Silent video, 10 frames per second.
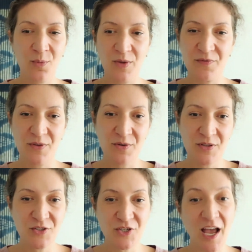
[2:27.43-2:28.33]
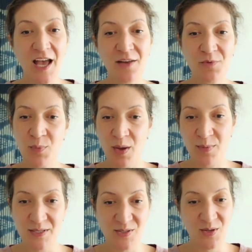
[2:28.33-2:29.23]
If they're in the chat, we might
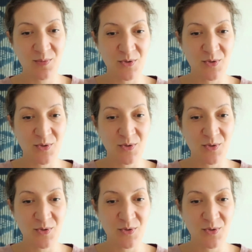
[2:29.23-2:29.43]
miss them.